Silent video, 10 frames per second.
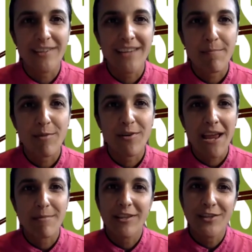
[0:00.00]
to type your
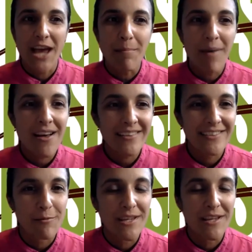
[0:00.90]
name in the chat box
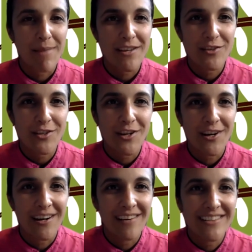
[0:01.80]
so we can make
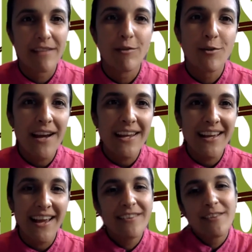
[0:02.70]
sure to give you
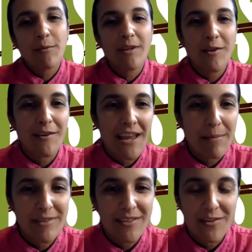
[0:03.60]
credit and so we know your
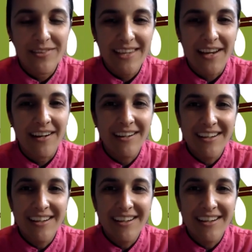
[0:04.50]
names and who's here.